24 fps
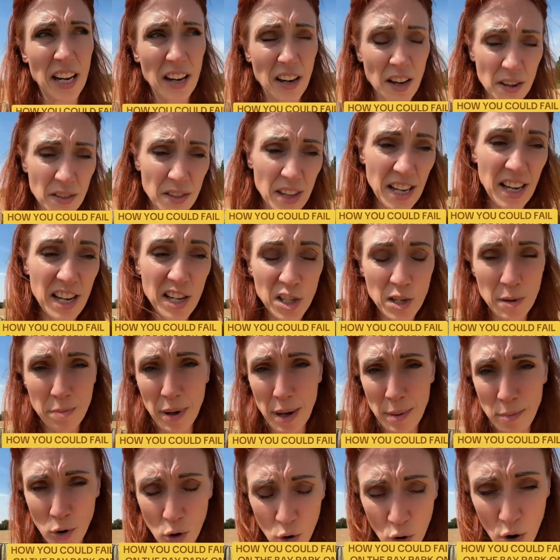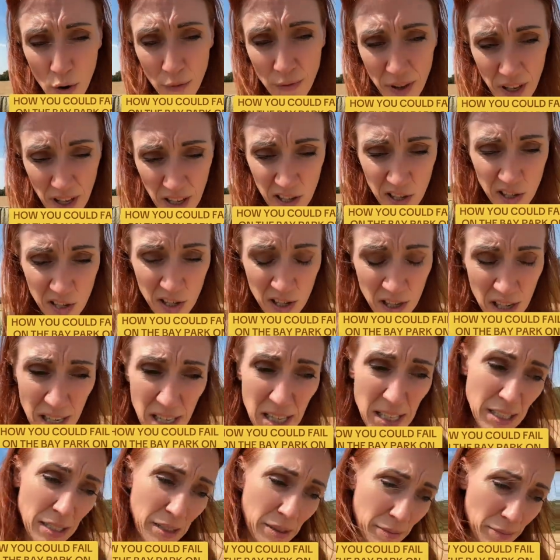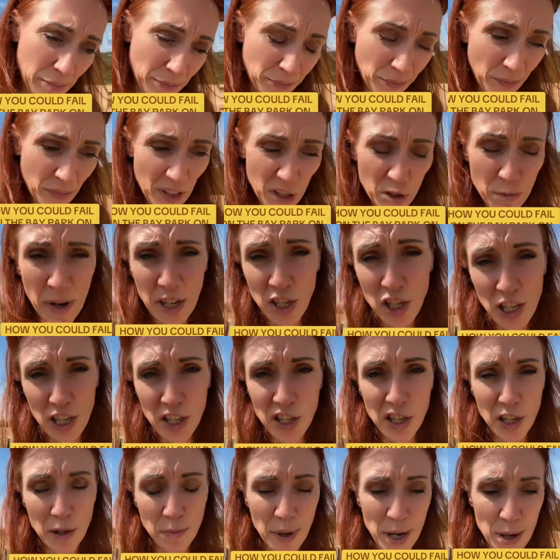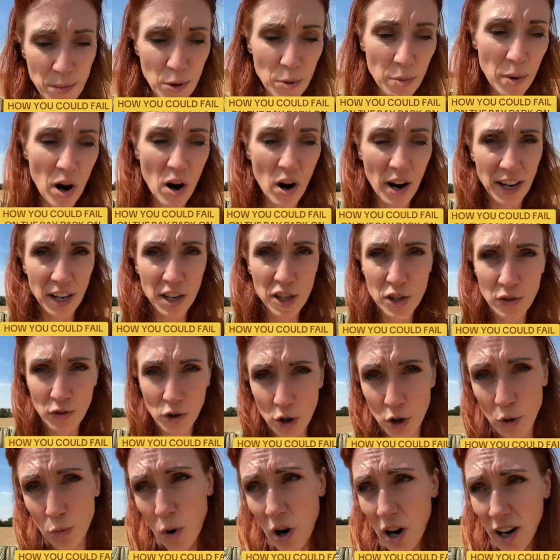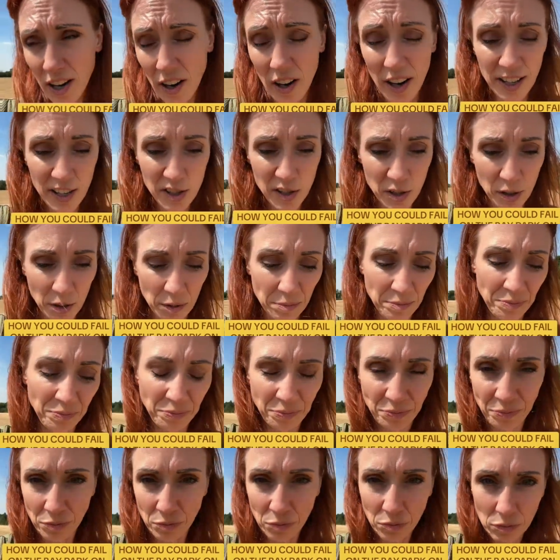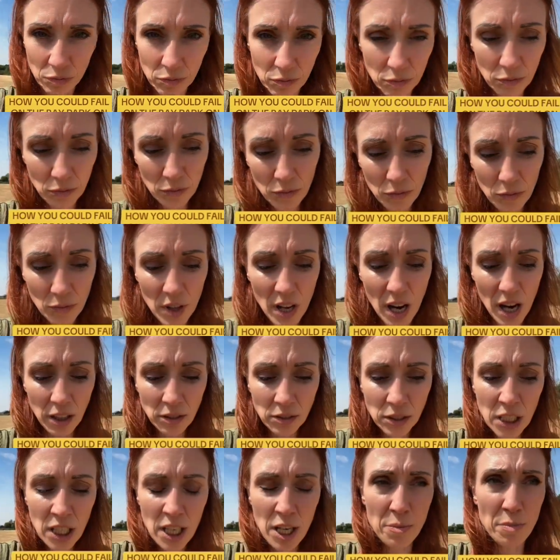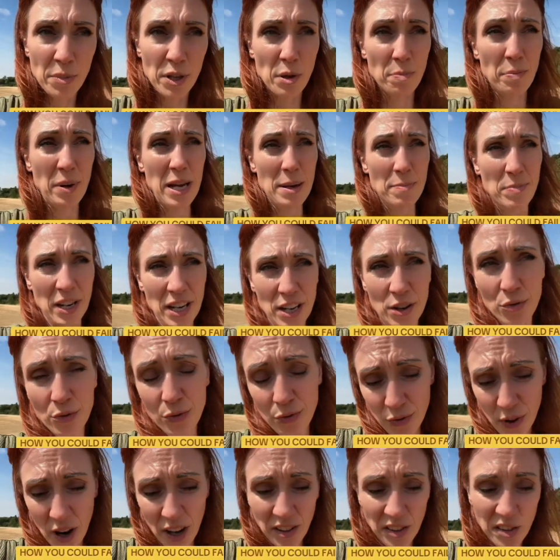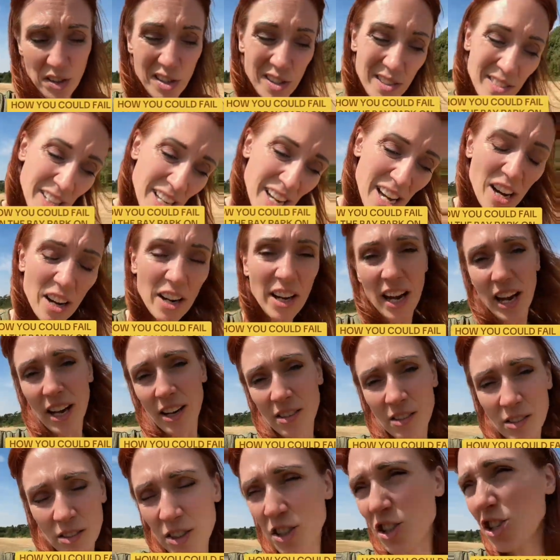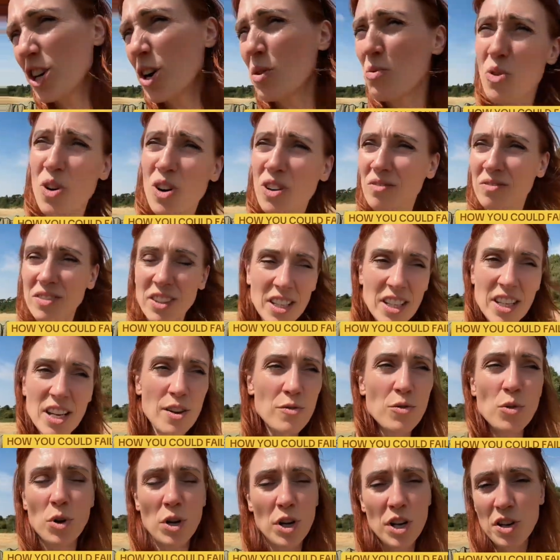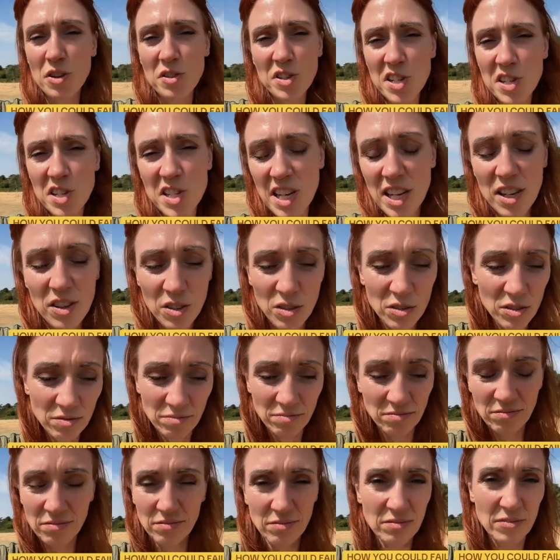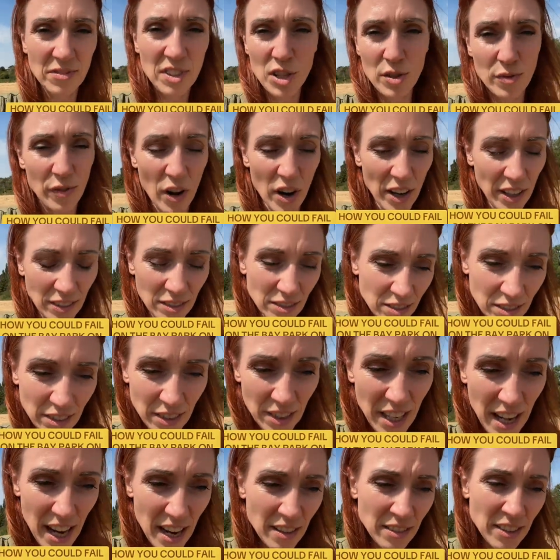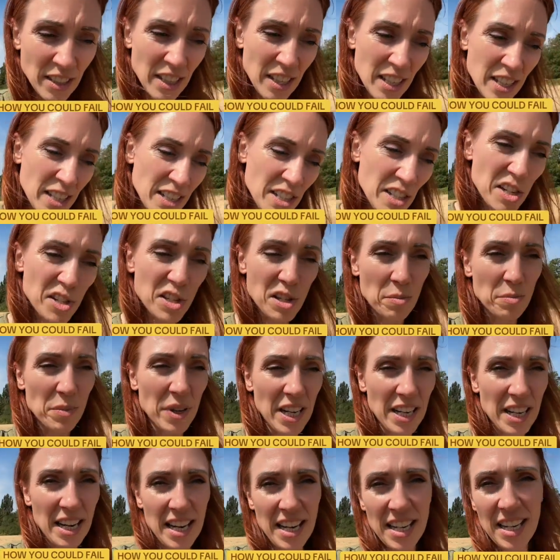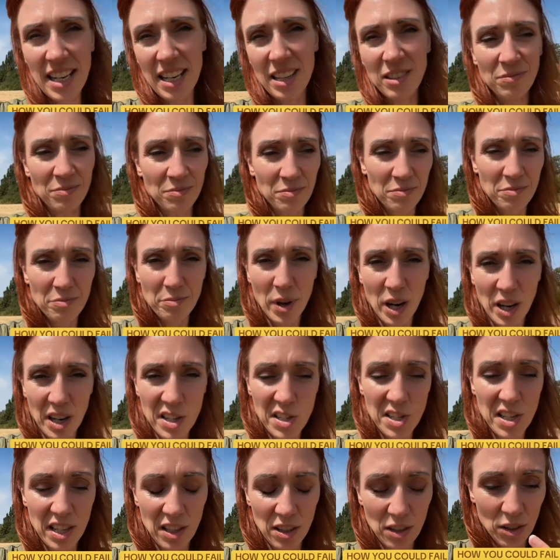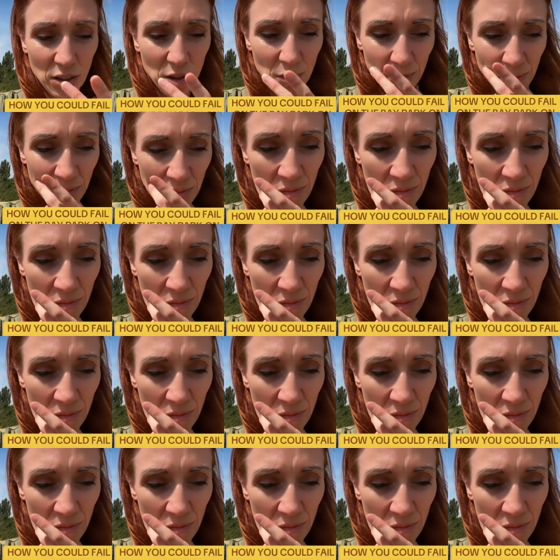and I think it's a bit more obvious, especially to the people behind, because you've got your white lights on. Yeah, but the people in front, yeah, okay. Do you know what? If you want to use a signal, that's fine. Yeah, does somebody need it? Bung your signal on.